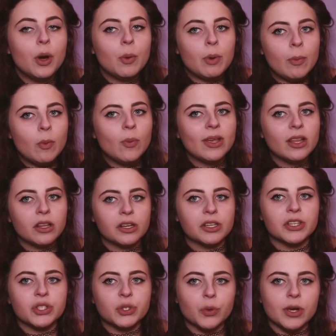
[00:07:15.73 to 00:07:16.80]
probably a lot of
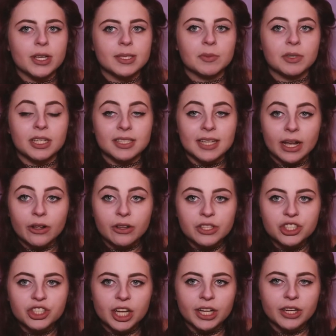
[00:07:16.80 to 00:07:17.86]
the stories I'm going to tell on
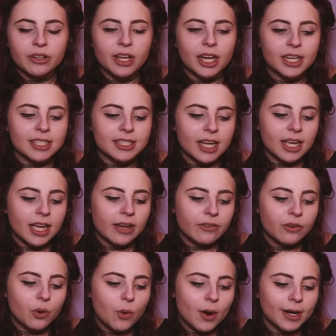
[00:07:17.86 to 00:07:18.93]
this channel, and I have
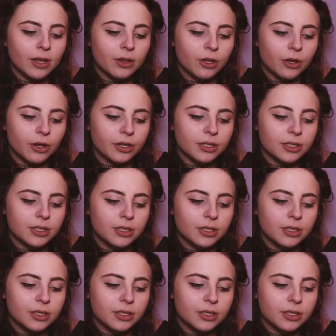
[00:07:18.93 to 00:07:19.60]
quite a lot,